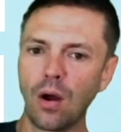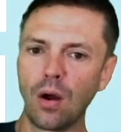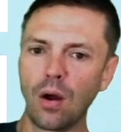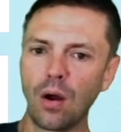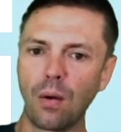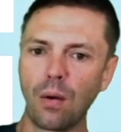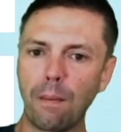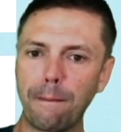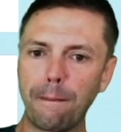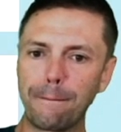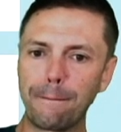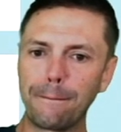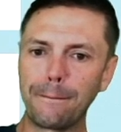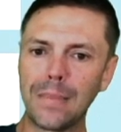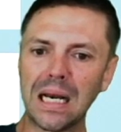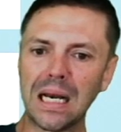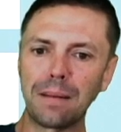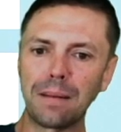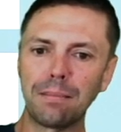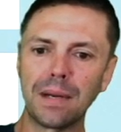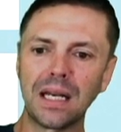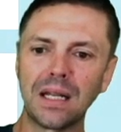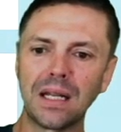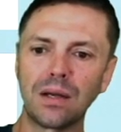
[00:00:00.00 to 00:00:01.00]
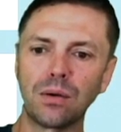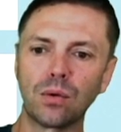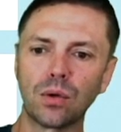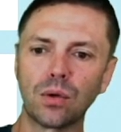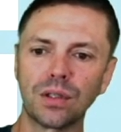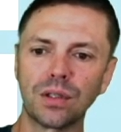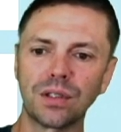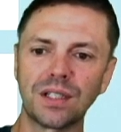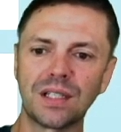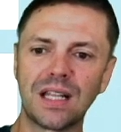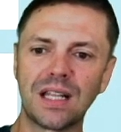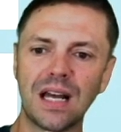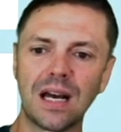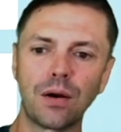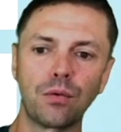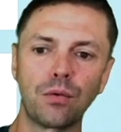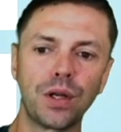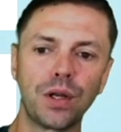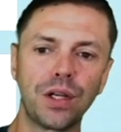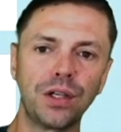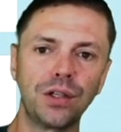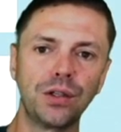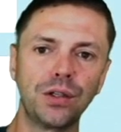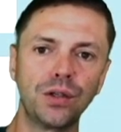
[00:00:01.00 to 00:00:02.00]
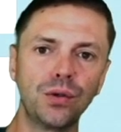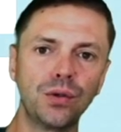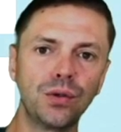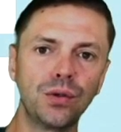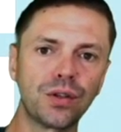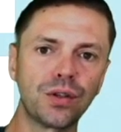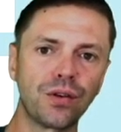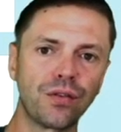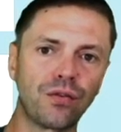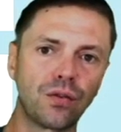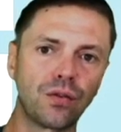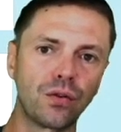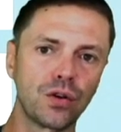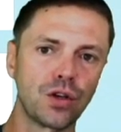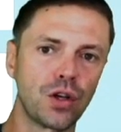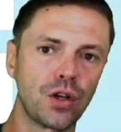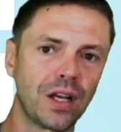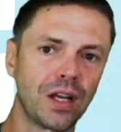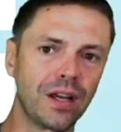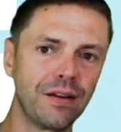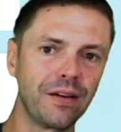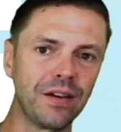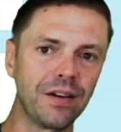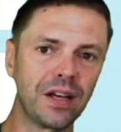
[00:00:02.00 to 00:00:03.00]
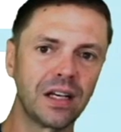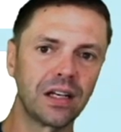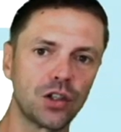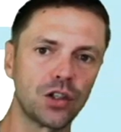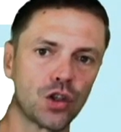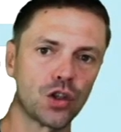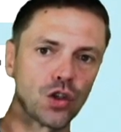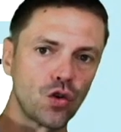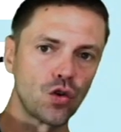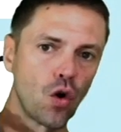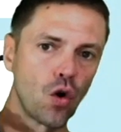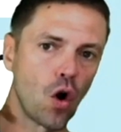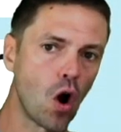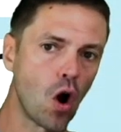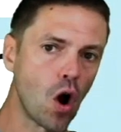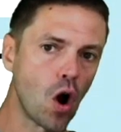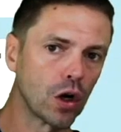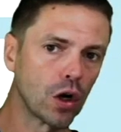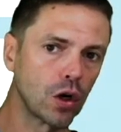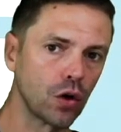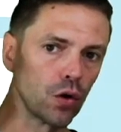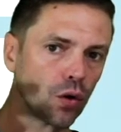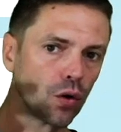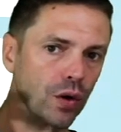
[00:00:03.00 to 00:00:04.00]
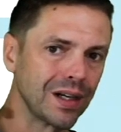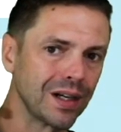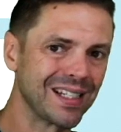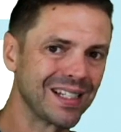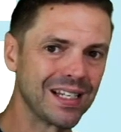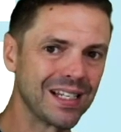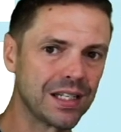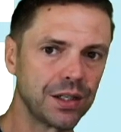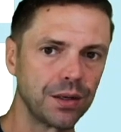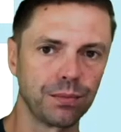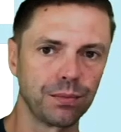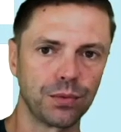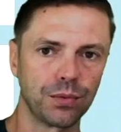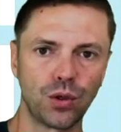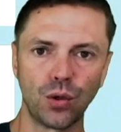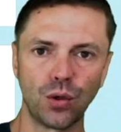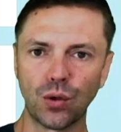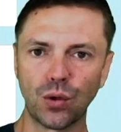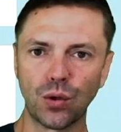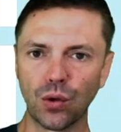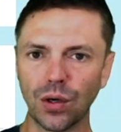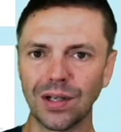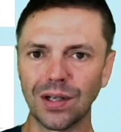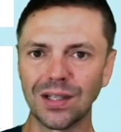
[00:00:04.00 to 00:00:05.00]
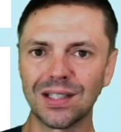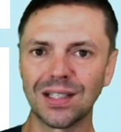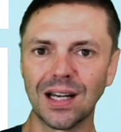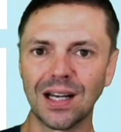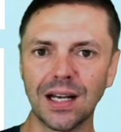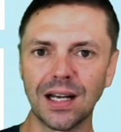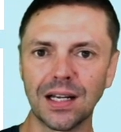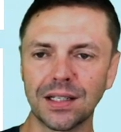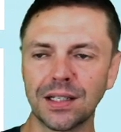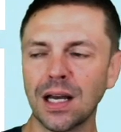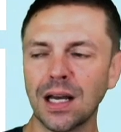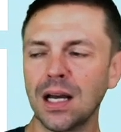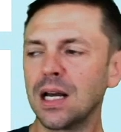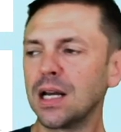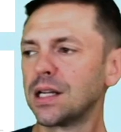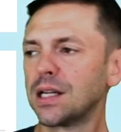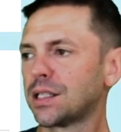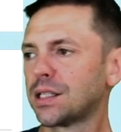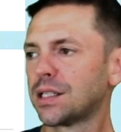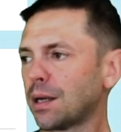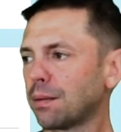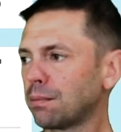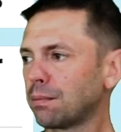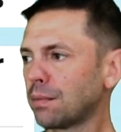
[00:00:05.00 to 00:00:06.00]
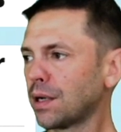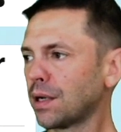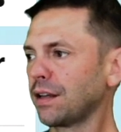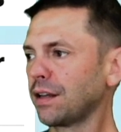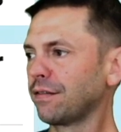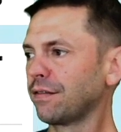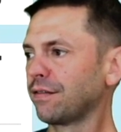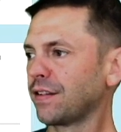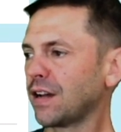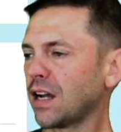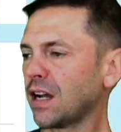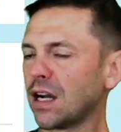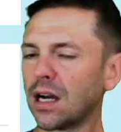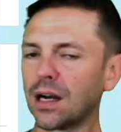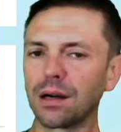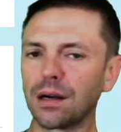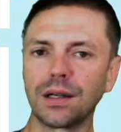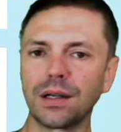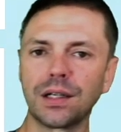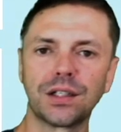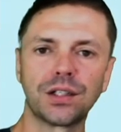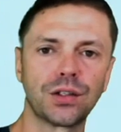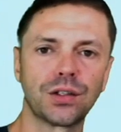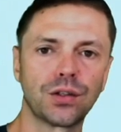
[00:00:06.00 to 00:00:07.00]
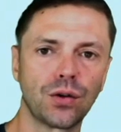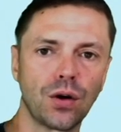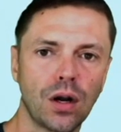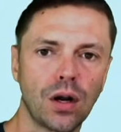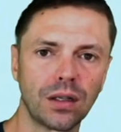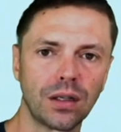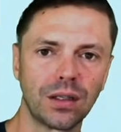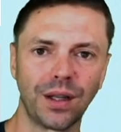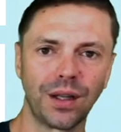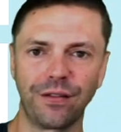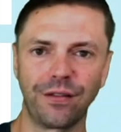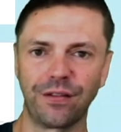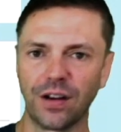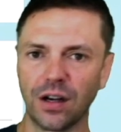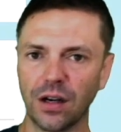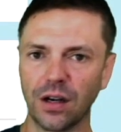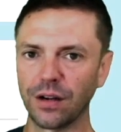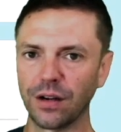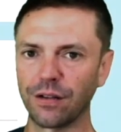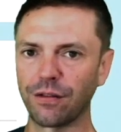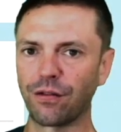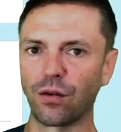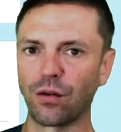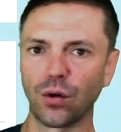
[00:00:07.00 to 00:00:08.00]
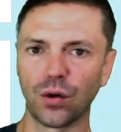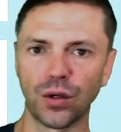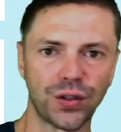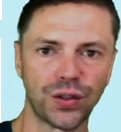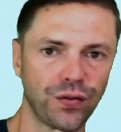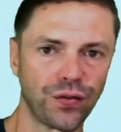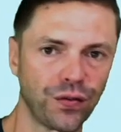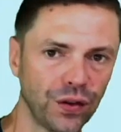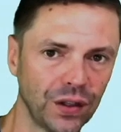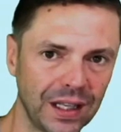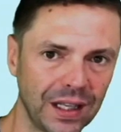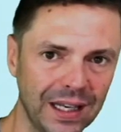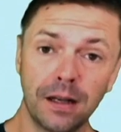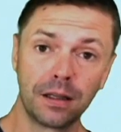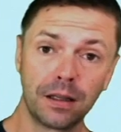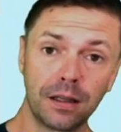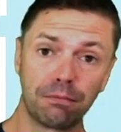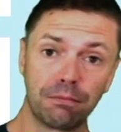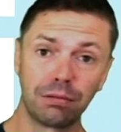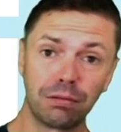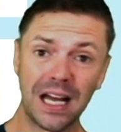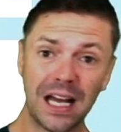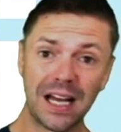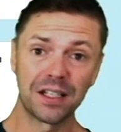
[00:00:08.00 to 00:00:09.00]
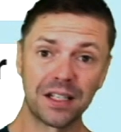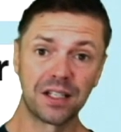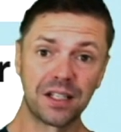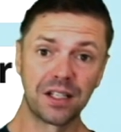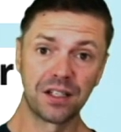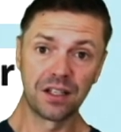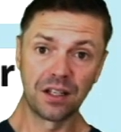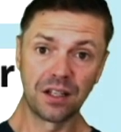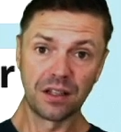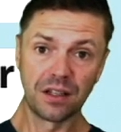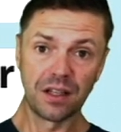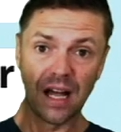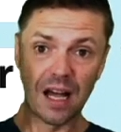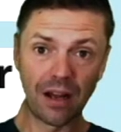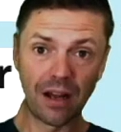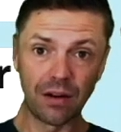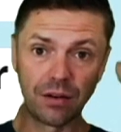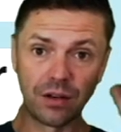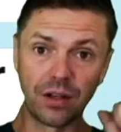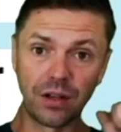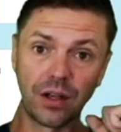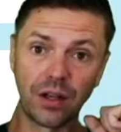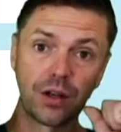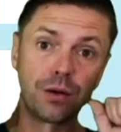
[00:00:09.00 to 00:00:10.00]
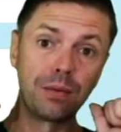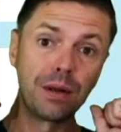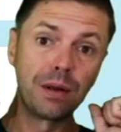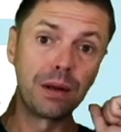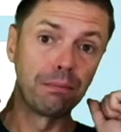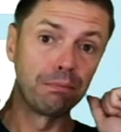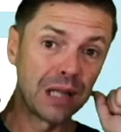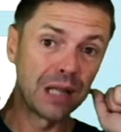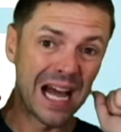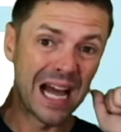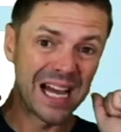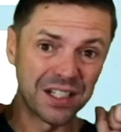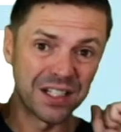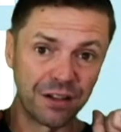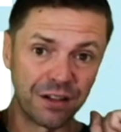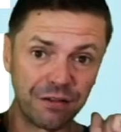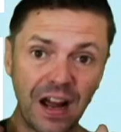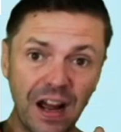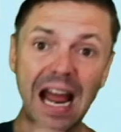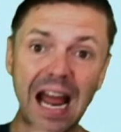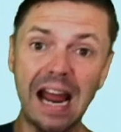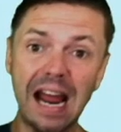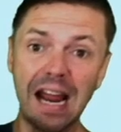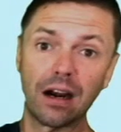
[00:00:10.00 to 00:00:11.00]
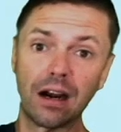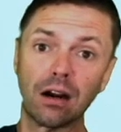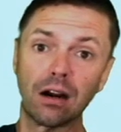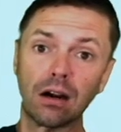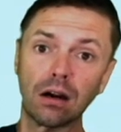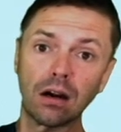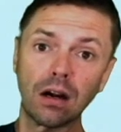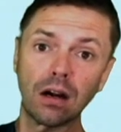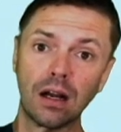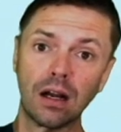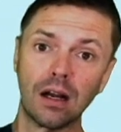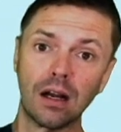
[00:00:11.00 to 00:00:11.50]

many words that we use for giving strong criticism, to criticize somebody very strongly, very forcefully. The blast is allowed, it could be a blast of air,